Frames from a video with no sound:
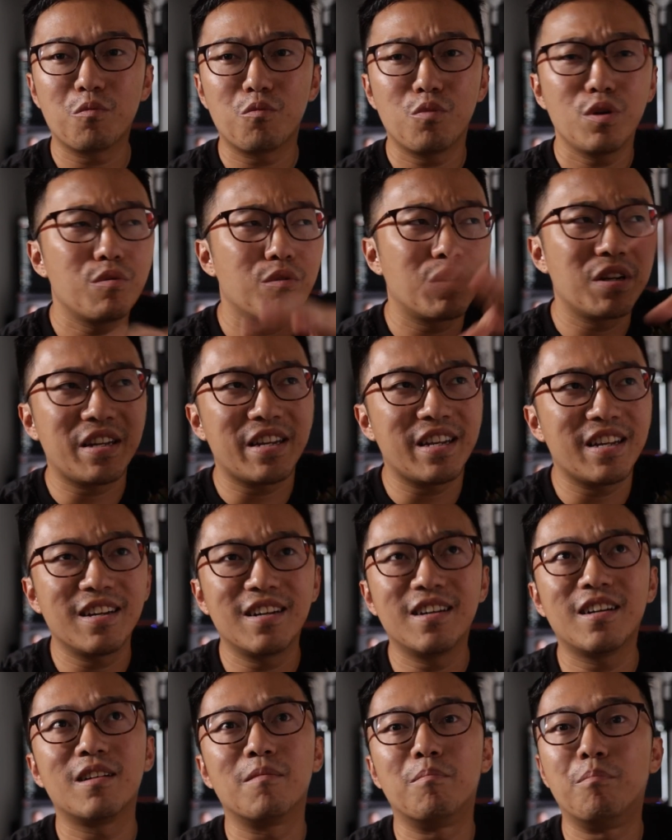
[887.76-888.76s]
we were near
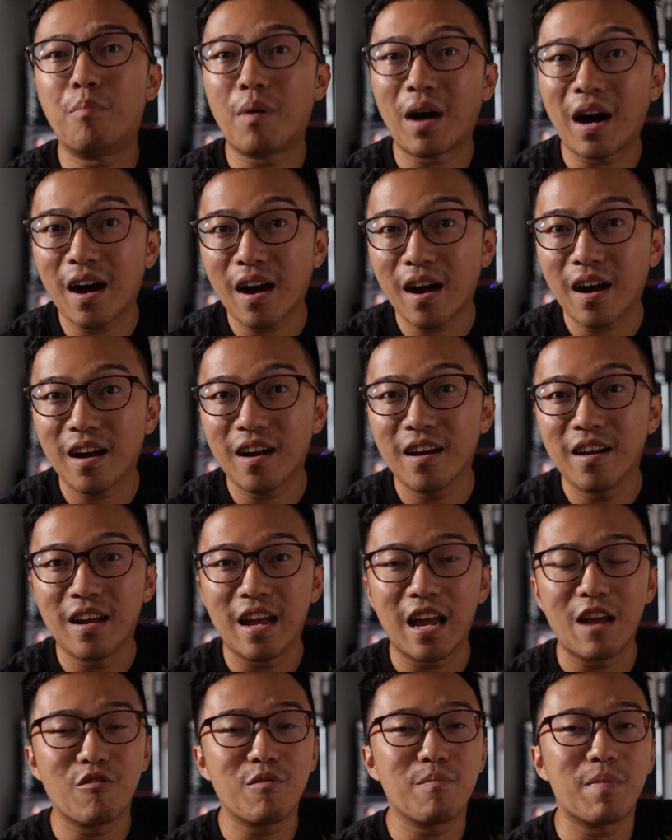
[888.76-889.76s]
a bar
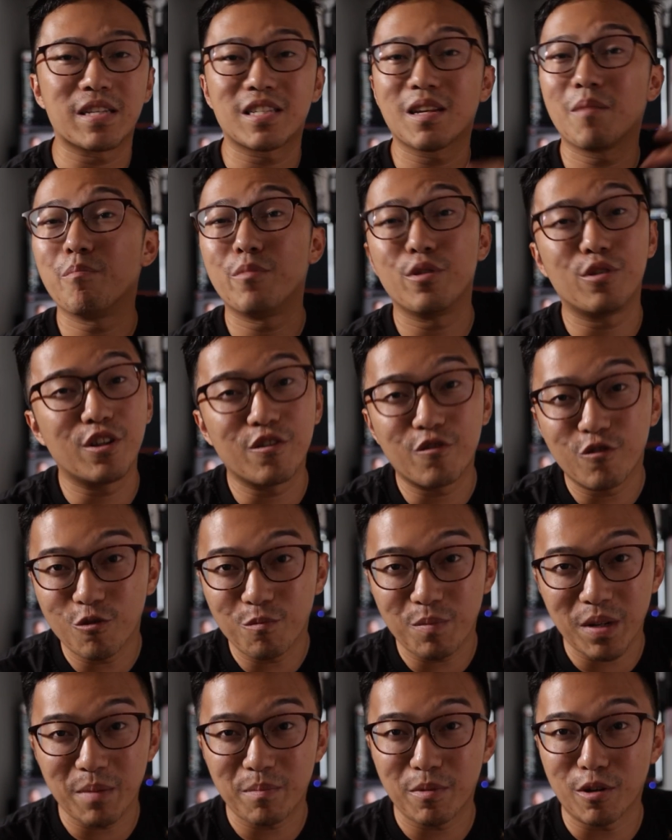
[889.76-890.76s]
and we met some beautiful
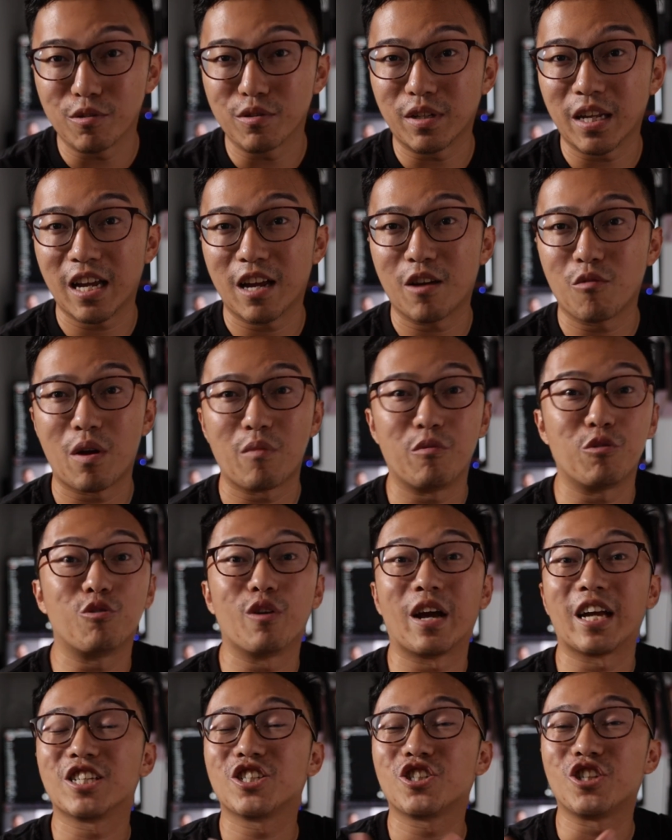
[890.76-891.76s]
people there where we
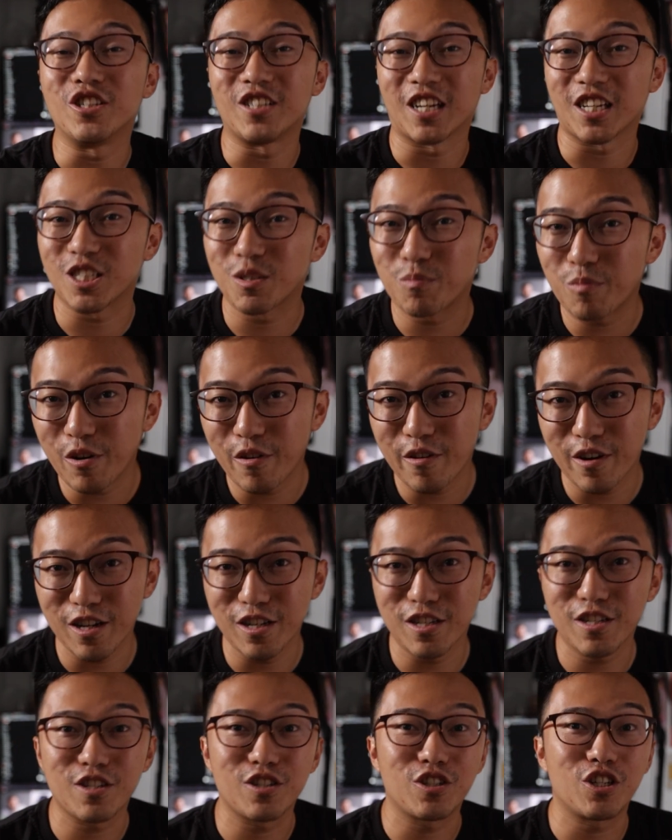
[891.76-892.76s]
could exchange
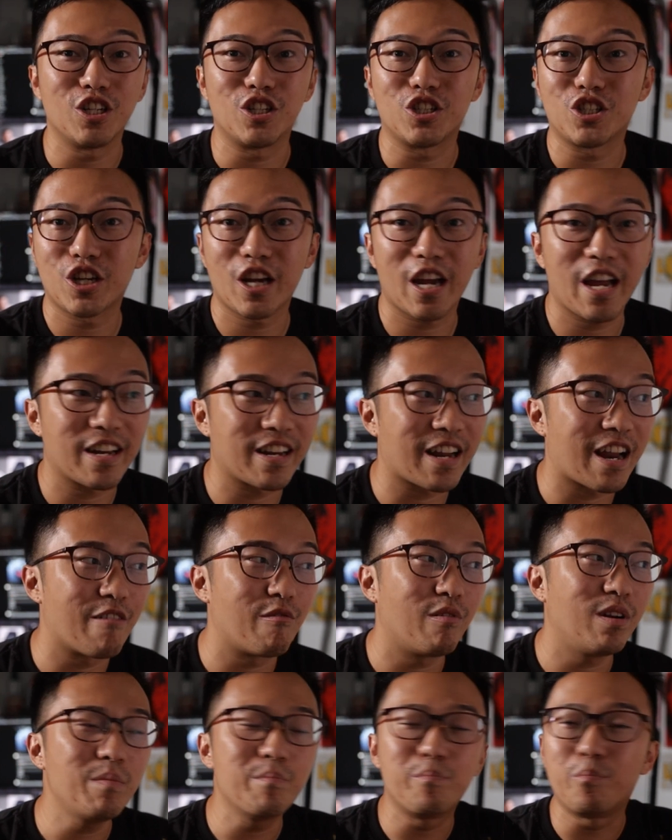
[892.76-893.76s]
experience, chit chat,
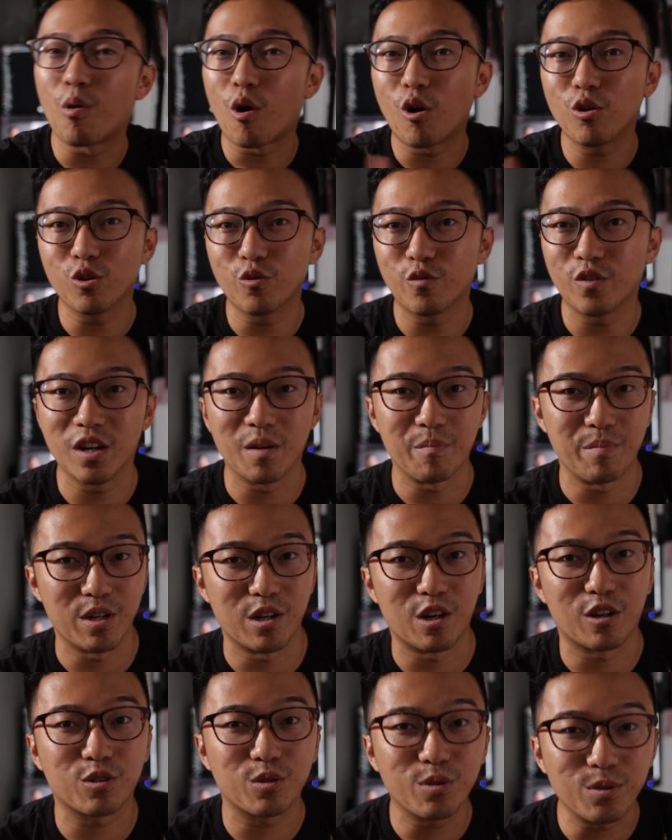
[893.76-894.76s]
and really bond over a beer
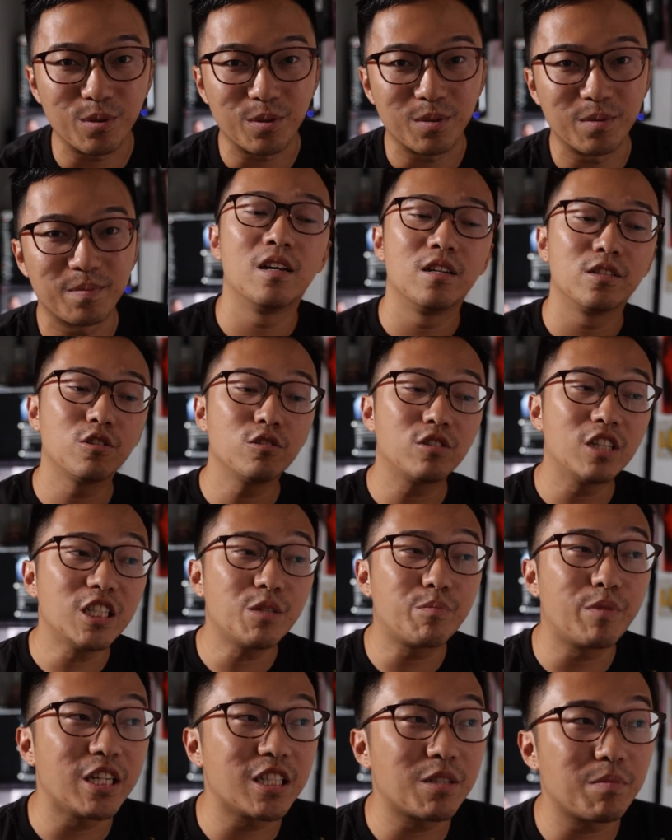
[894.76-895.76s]
or two. So
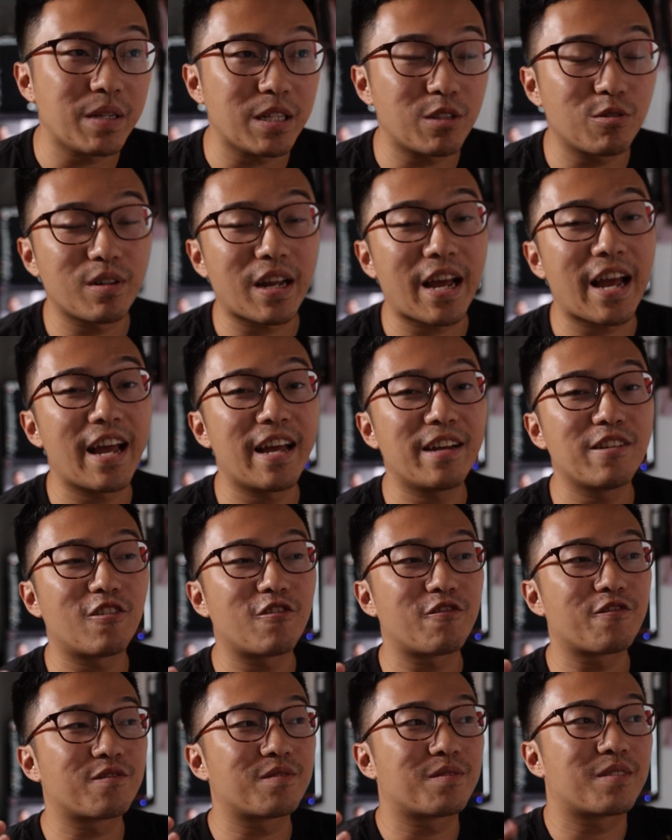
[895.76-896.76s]
this brings me to the end
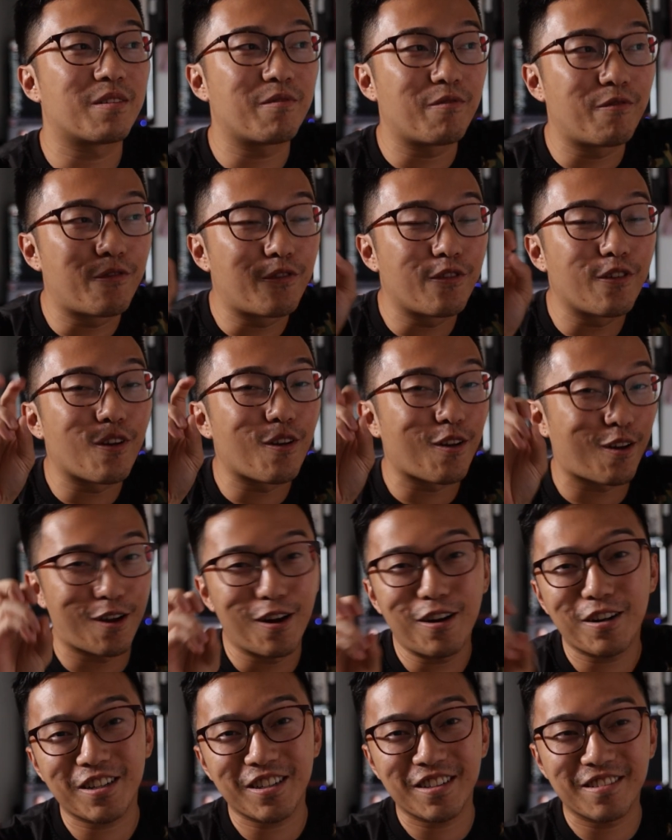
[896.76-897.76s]
of the
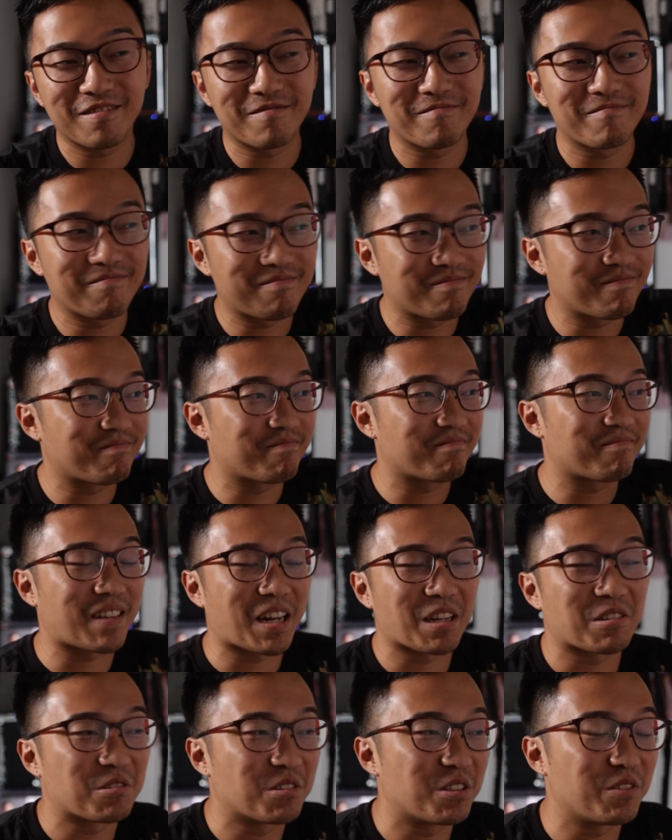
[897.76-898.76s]
vlog.
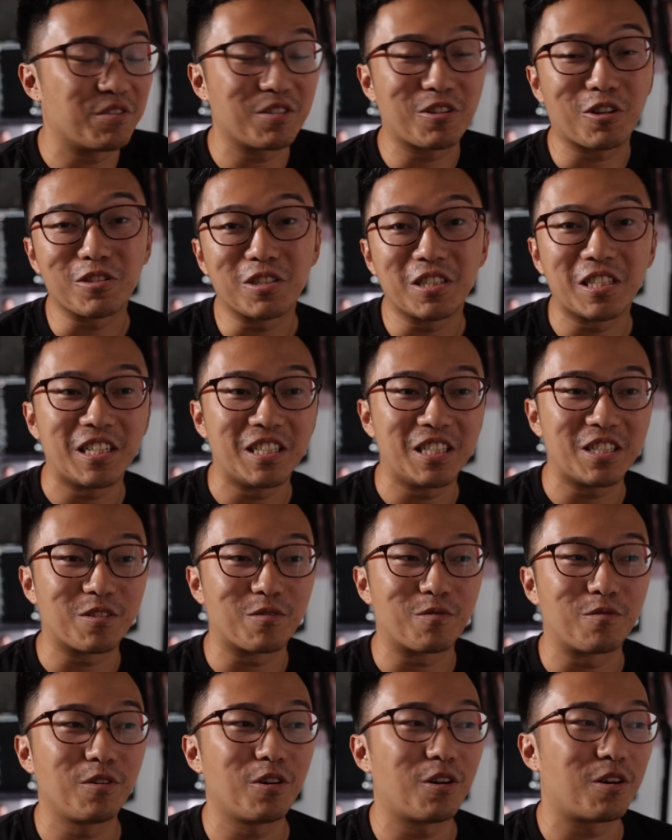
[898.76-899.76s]
I don't know if you consider this a
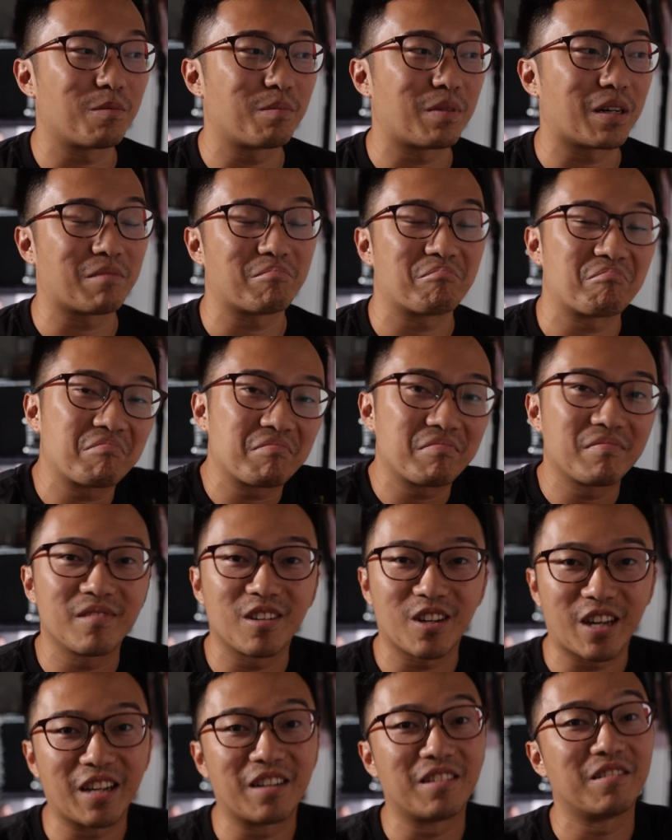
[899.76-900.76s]
vlog, but
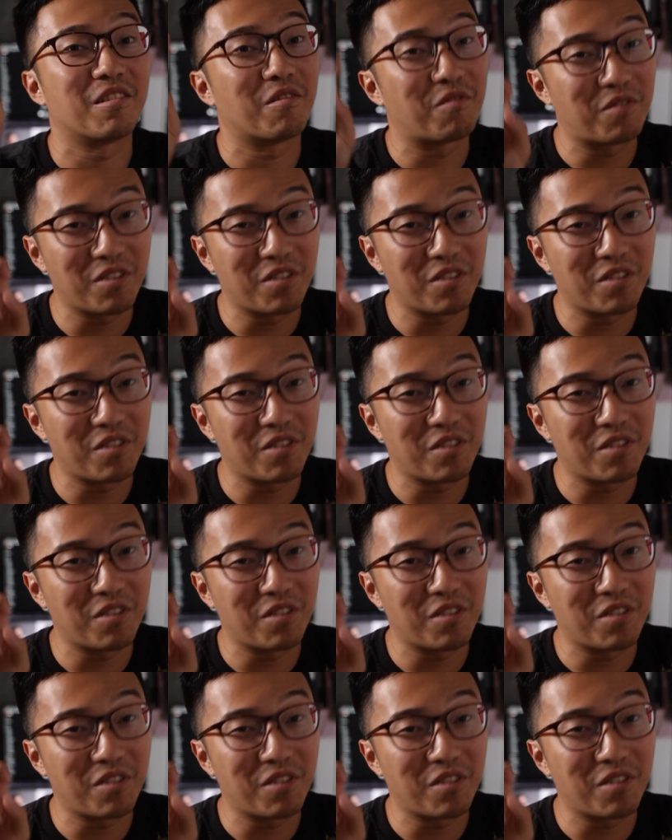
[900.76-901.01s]
okay, the